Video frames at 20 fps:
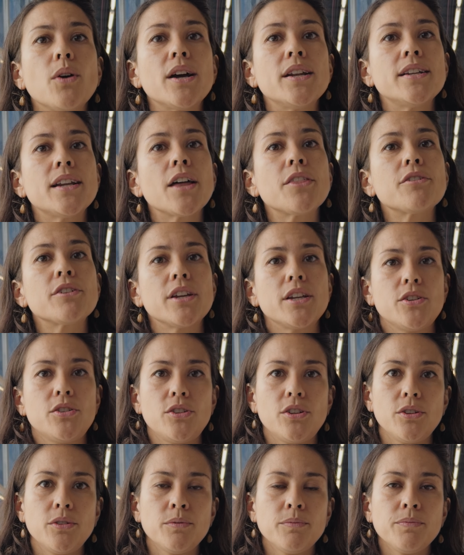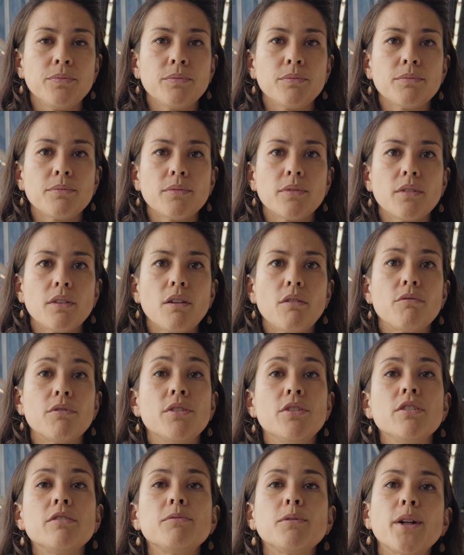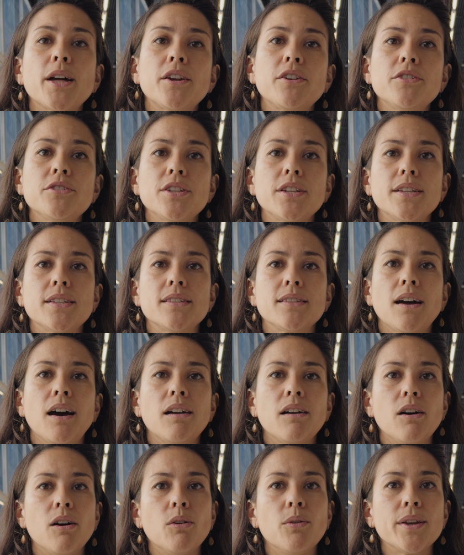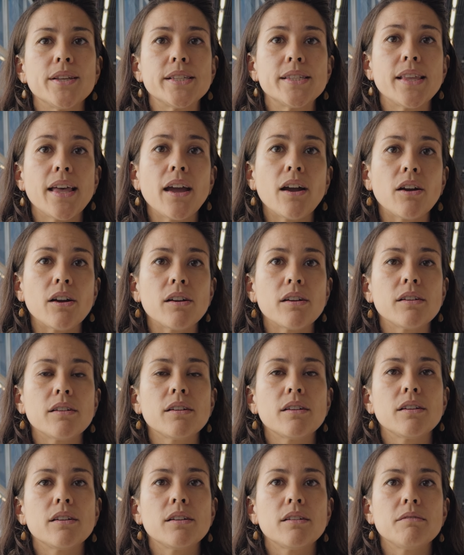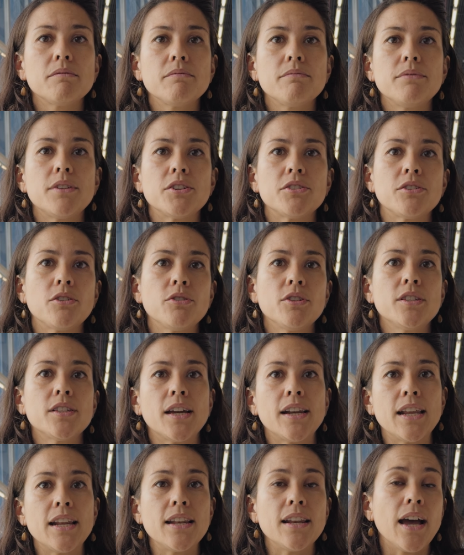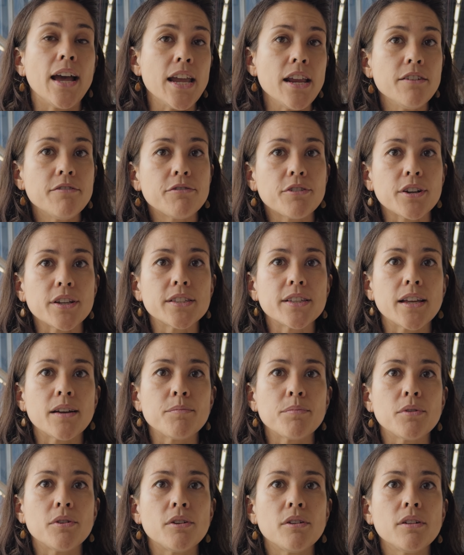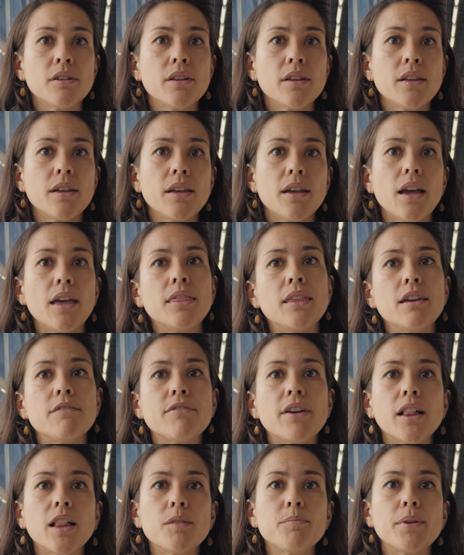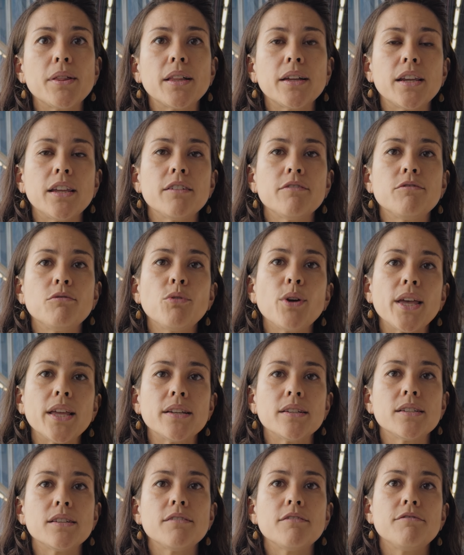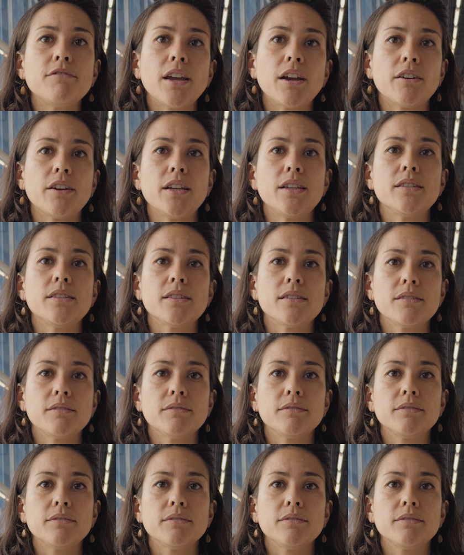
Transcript: another issue. Renewable energy is not always there. There's no sun at night, for example, and the availability of wind varies.